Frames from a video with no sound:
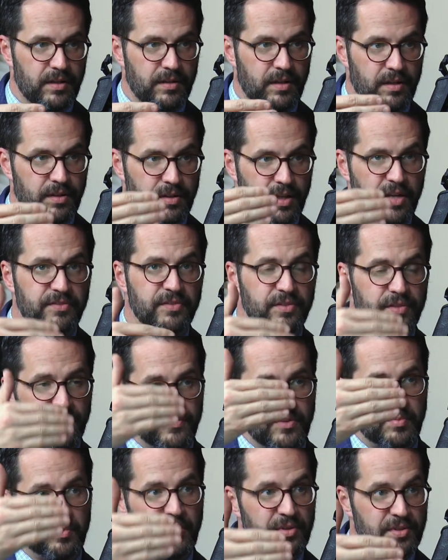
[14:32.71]
a lover of
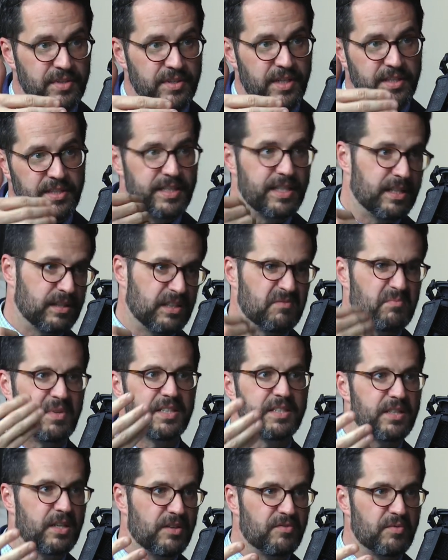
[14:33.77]
the person I see. I love
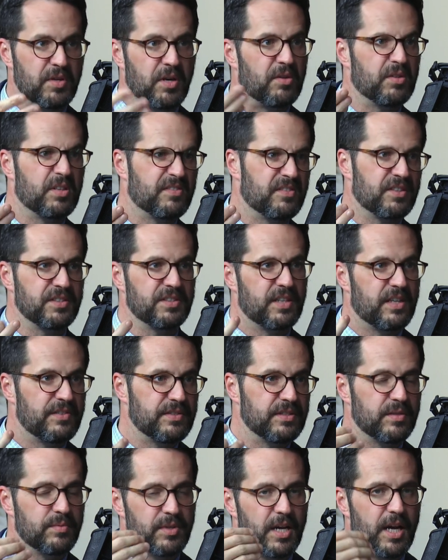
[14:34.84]
myself. We all love ourselves in
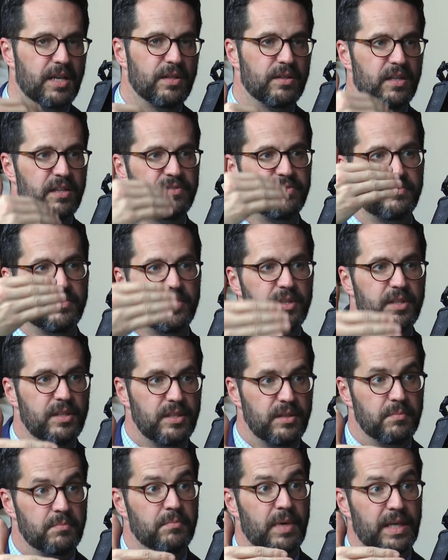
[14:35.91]
some way. I love
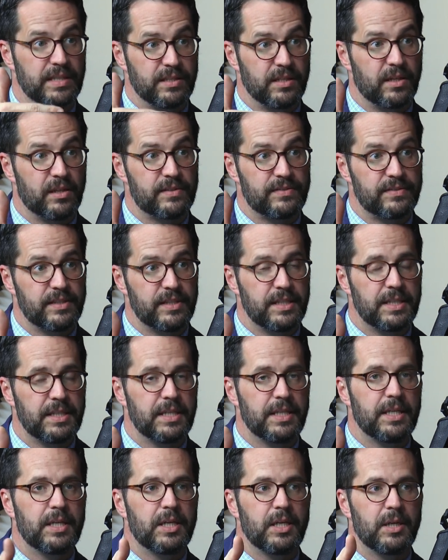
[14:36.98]
myself
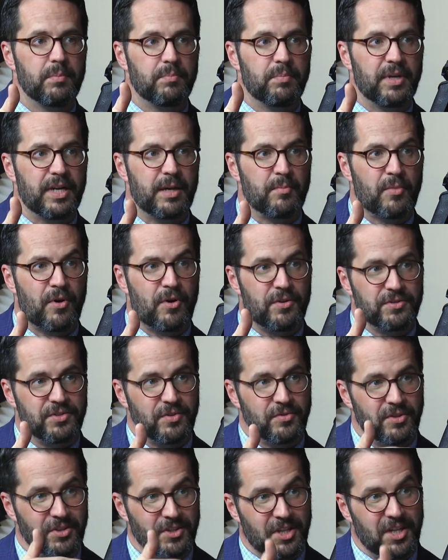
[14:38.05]
but I'm also
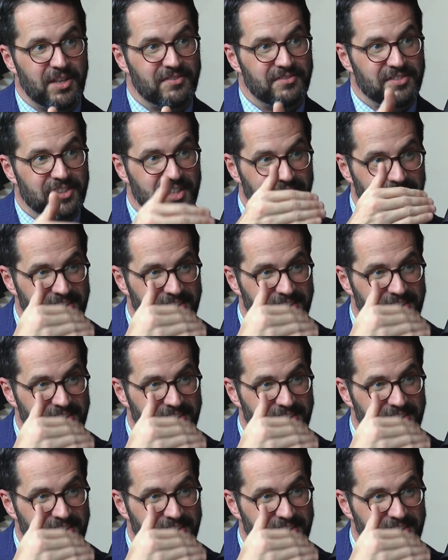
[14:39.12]
the loved.